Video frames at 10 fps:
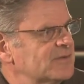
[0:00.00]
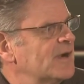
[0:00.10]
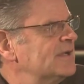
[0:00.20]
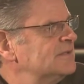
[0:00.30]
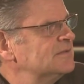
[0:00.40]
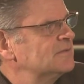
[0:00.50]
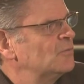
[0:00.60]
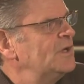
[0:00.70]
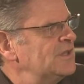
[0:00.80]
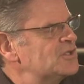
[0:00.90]
right?
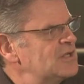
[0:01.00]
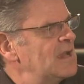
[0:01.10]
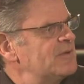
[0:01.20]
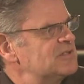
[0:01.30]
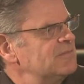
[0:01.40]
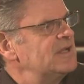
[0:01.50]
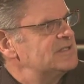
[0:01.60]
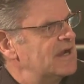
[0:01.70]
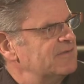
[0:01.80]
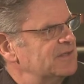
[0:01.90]
Winning the championship
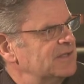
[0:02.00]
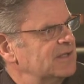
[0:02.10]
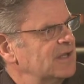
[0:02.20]
means everything.